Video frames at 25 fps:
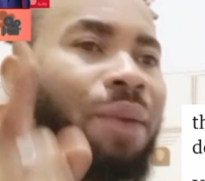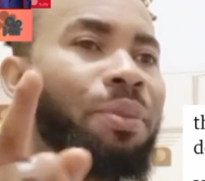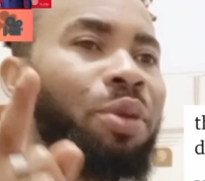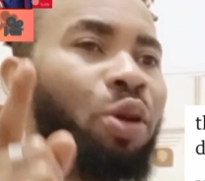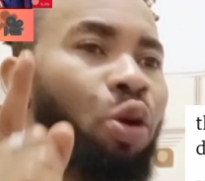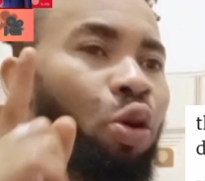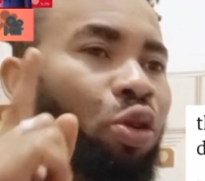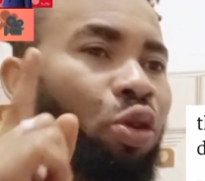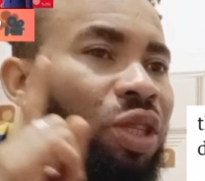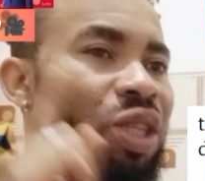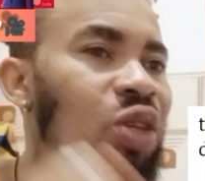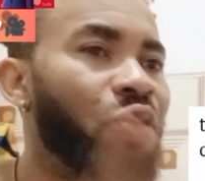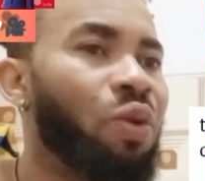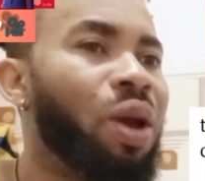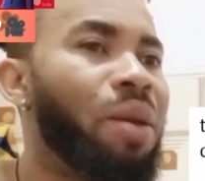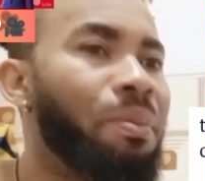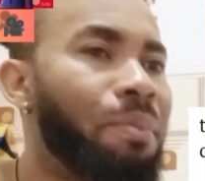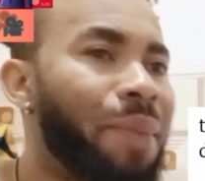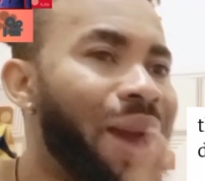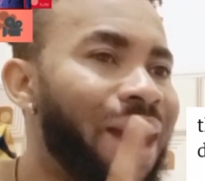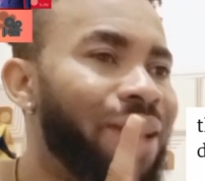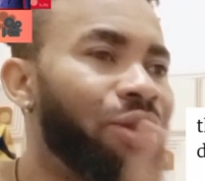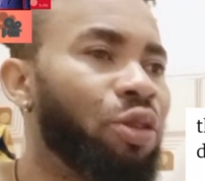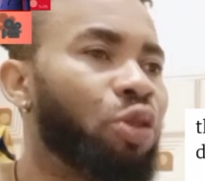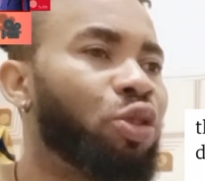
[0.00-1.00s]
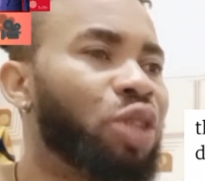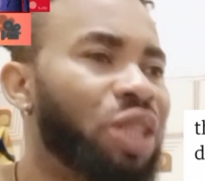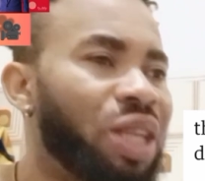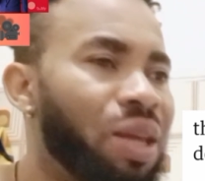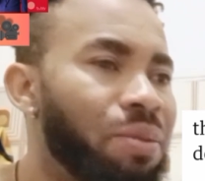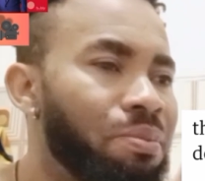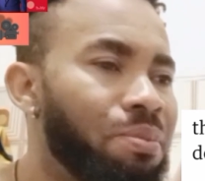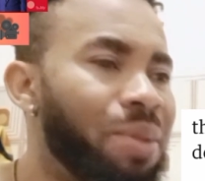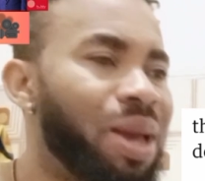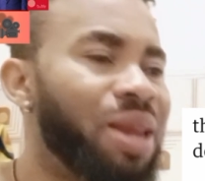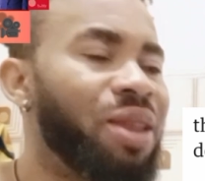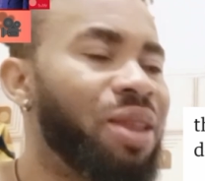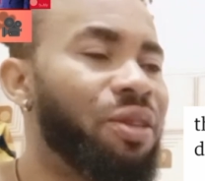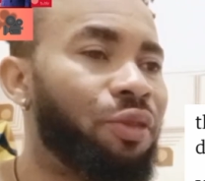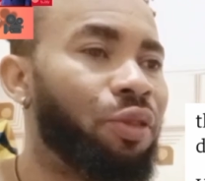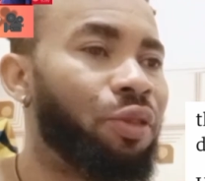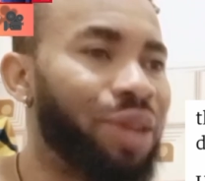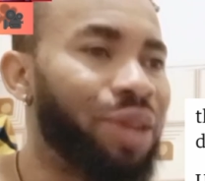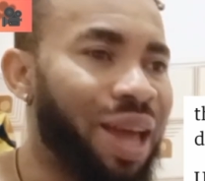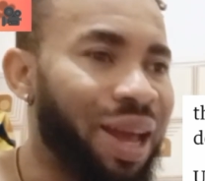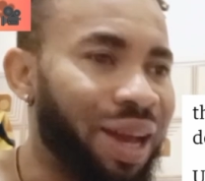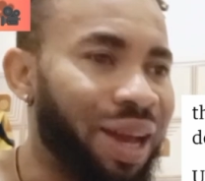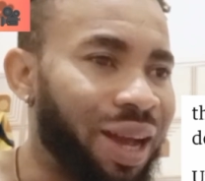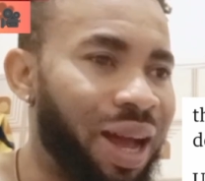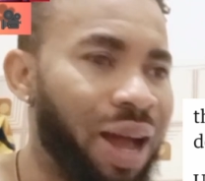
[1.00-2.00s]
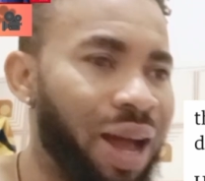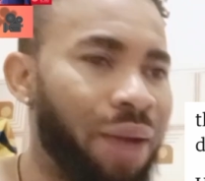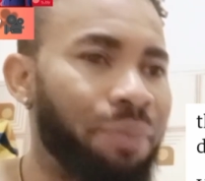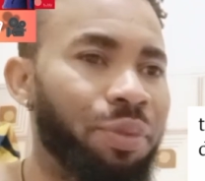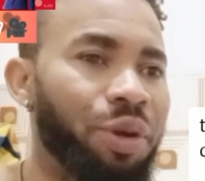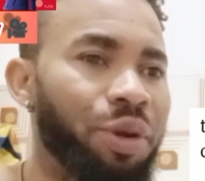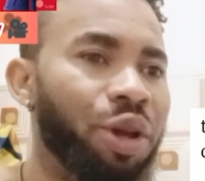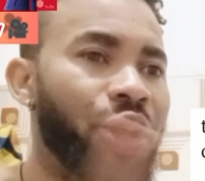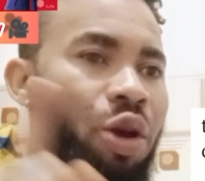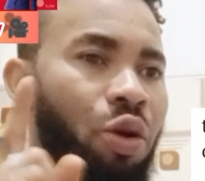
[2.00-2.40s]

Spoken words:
because the way mine not take many for that camp.